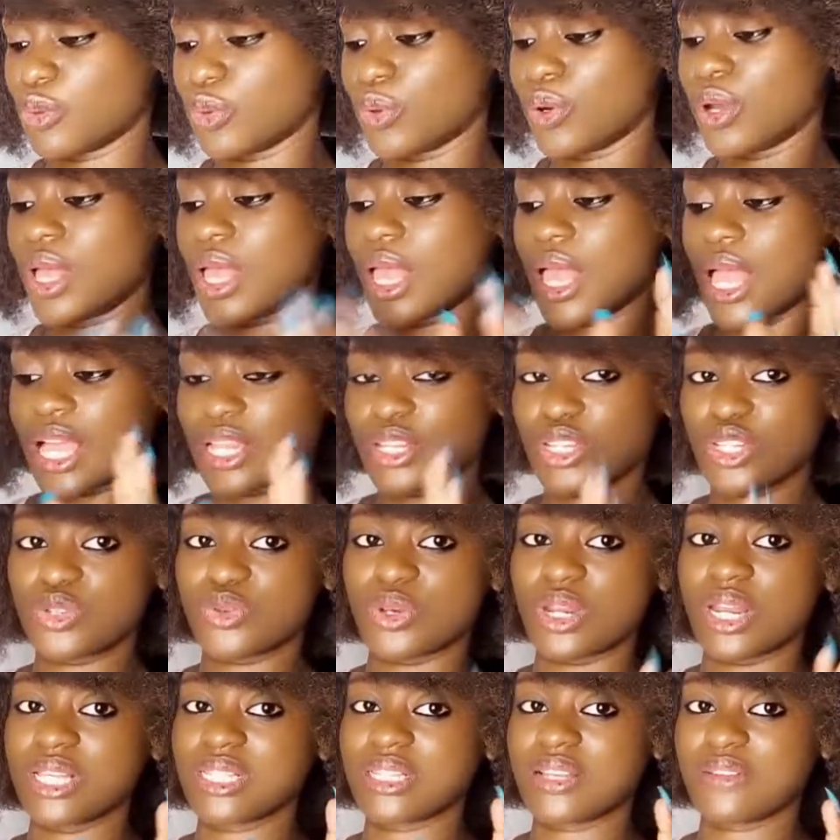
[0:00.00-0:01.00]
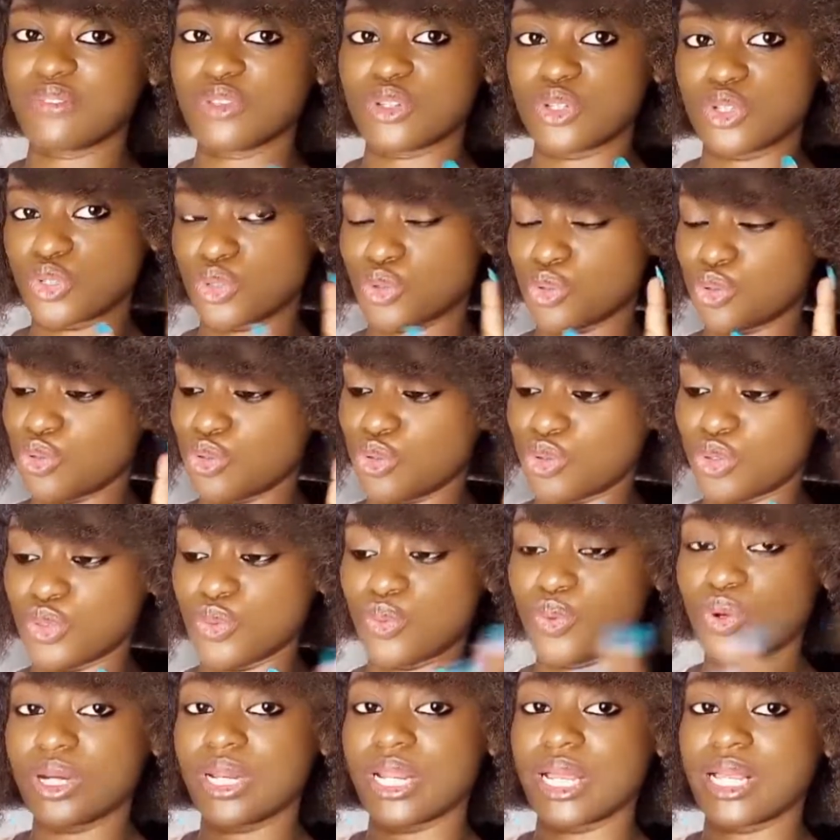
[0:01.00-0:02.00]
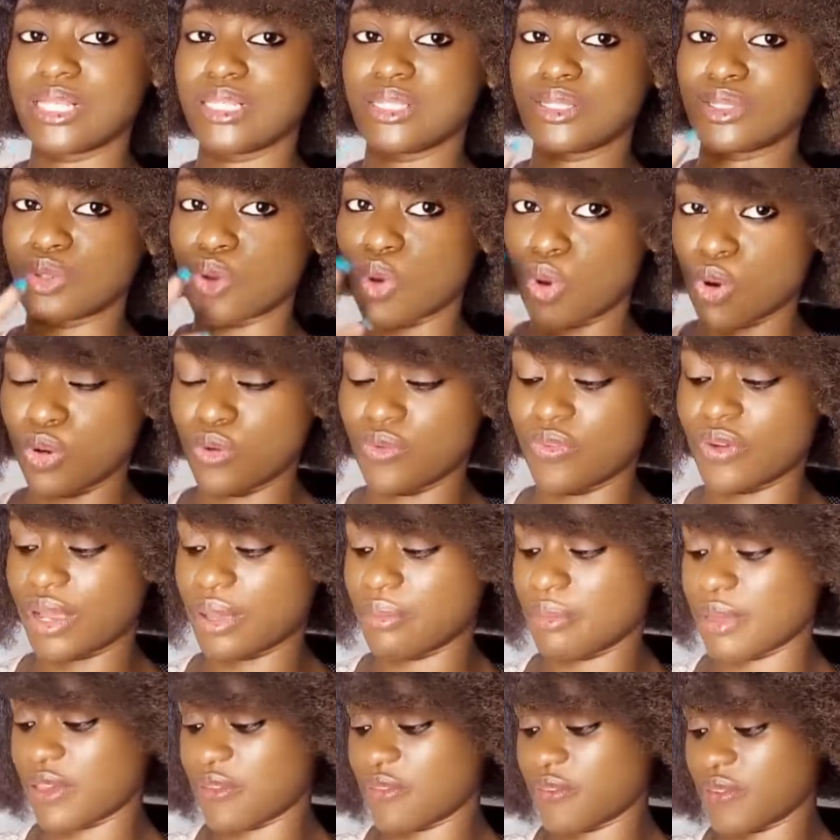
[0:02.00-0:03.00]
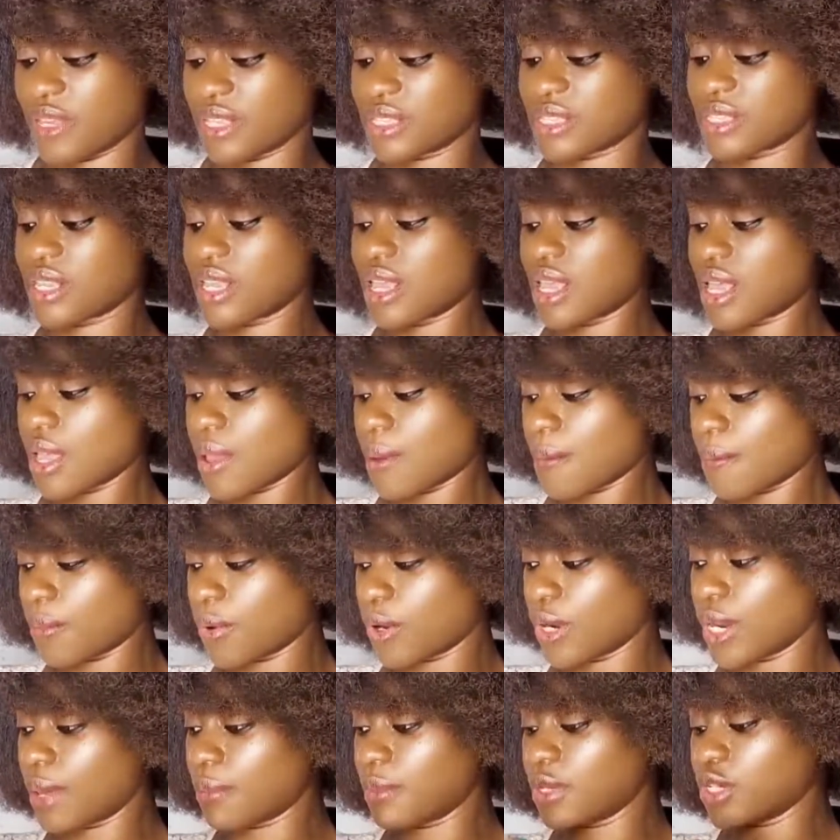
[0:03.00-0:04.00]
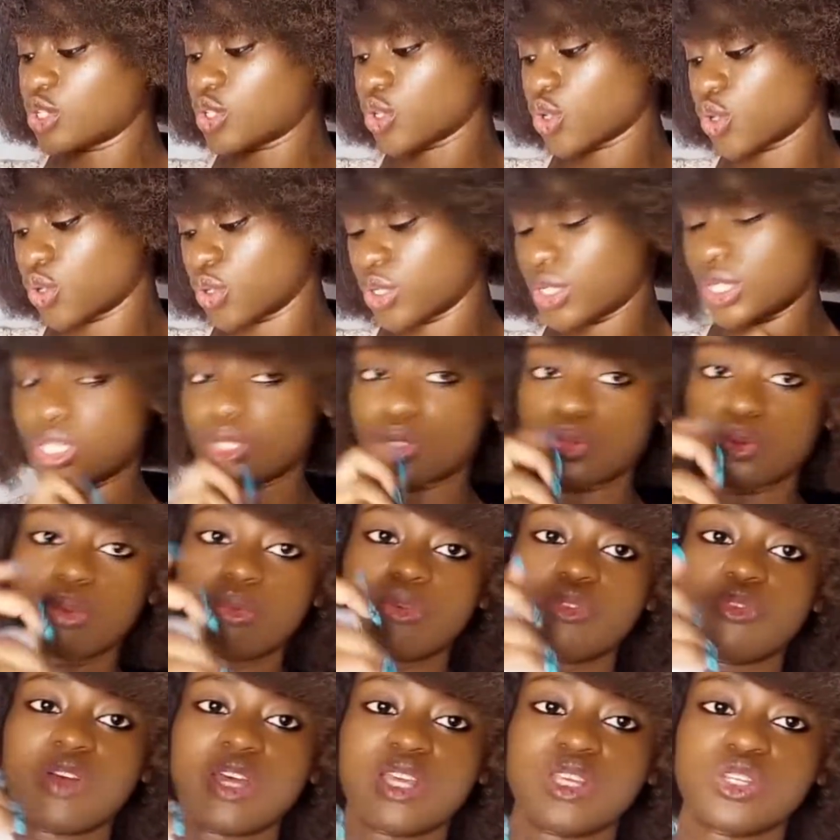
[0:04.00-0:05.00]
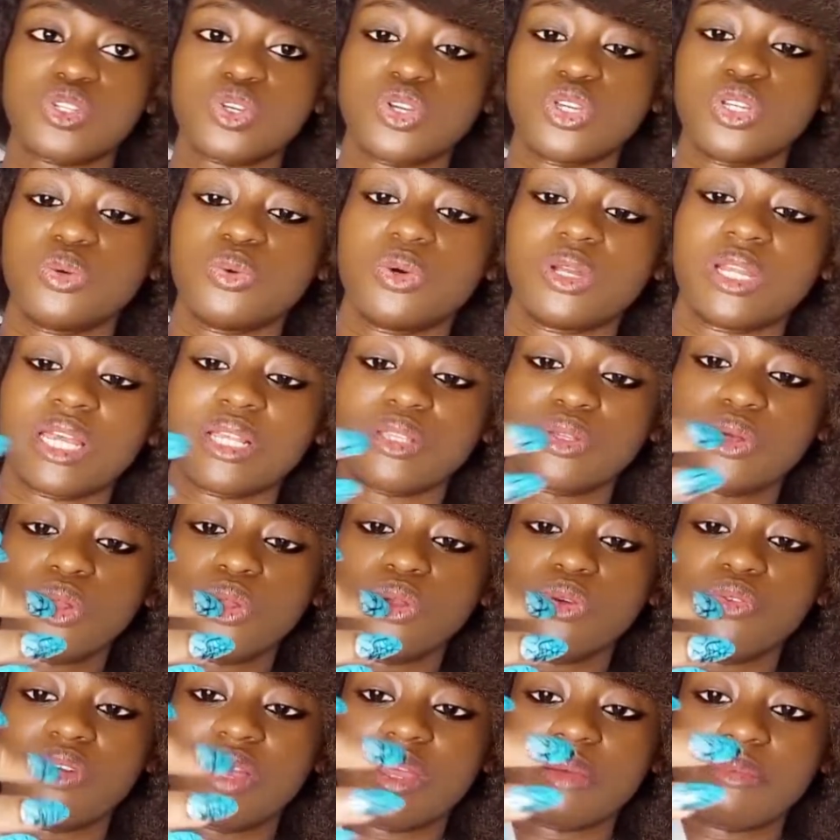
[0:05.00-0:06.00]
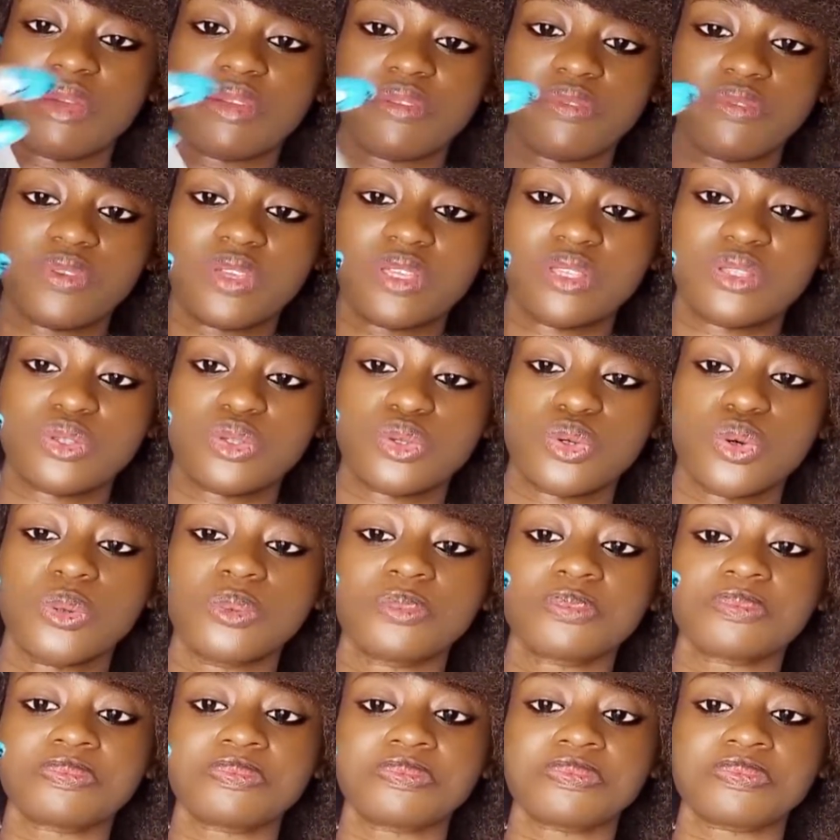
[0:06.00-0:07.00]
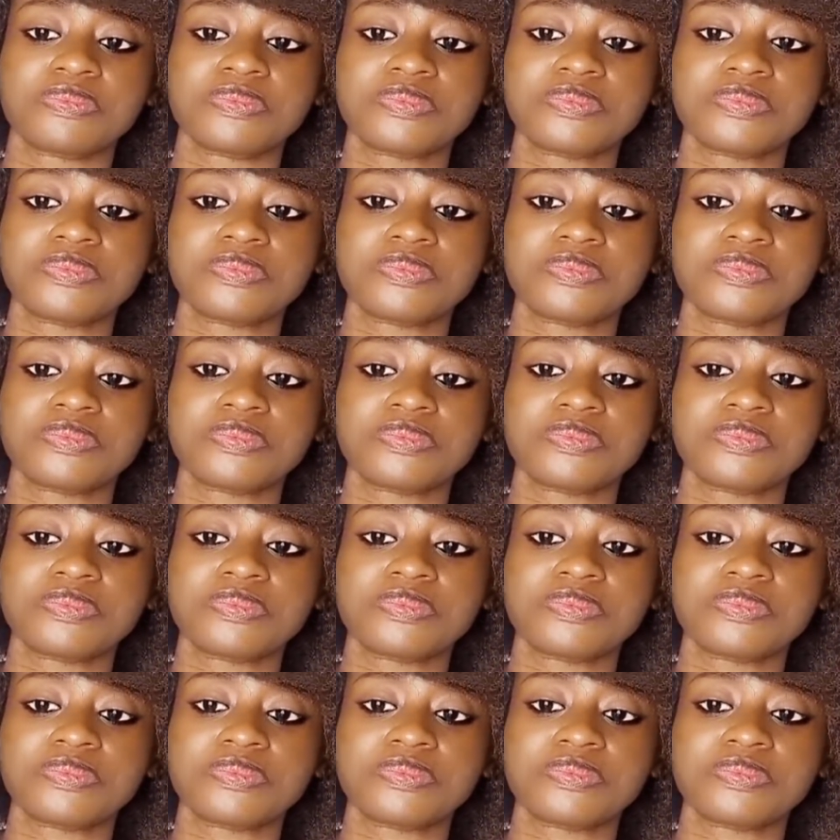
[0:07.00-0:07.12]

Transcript: but I just realized I'm not showing you the one that is all over in my face. But let me show you this one before I show you the one that is all over in my face. So